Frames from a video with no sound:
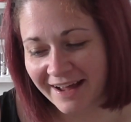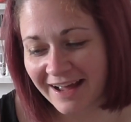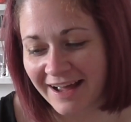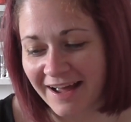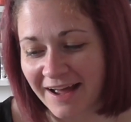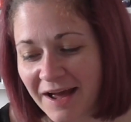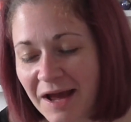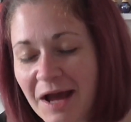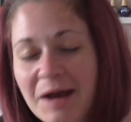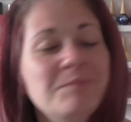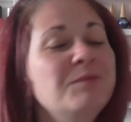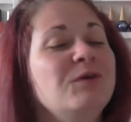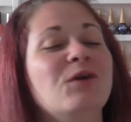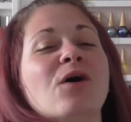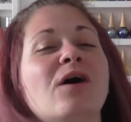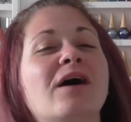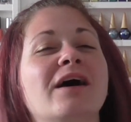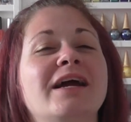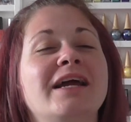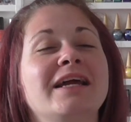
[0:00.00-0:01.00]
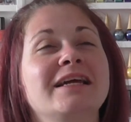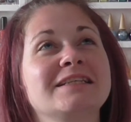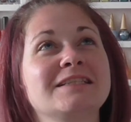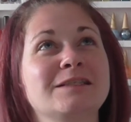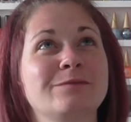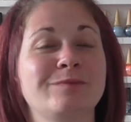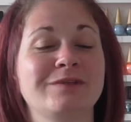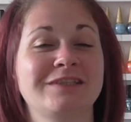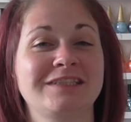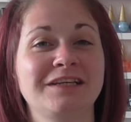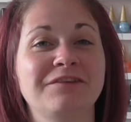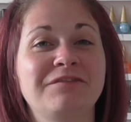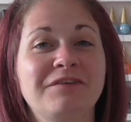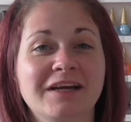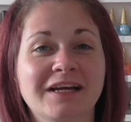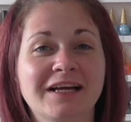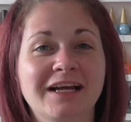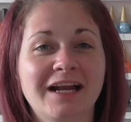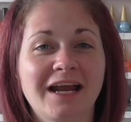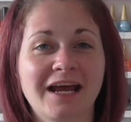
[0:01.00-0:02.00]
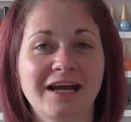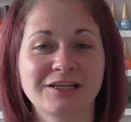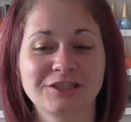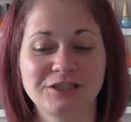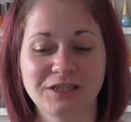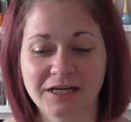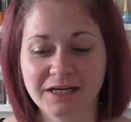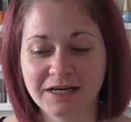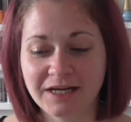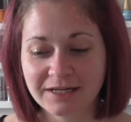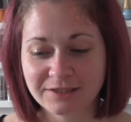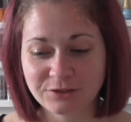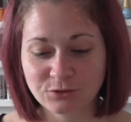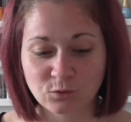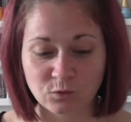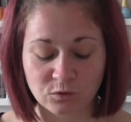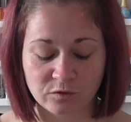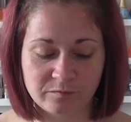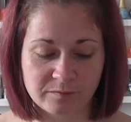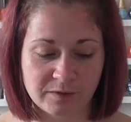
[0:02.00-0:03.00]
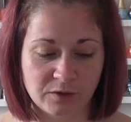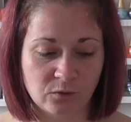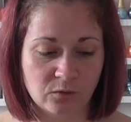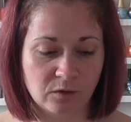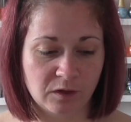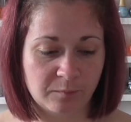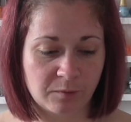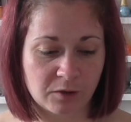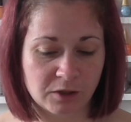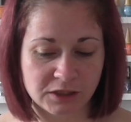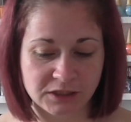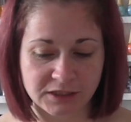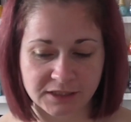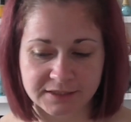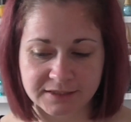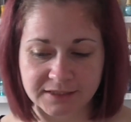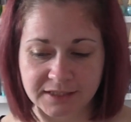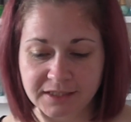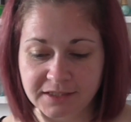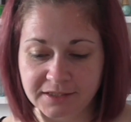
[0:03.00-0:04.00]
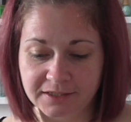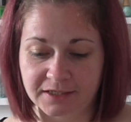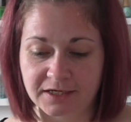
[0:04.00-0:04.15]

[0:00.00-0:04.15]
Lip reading: not a specific collection, it's all of my Orly polishes.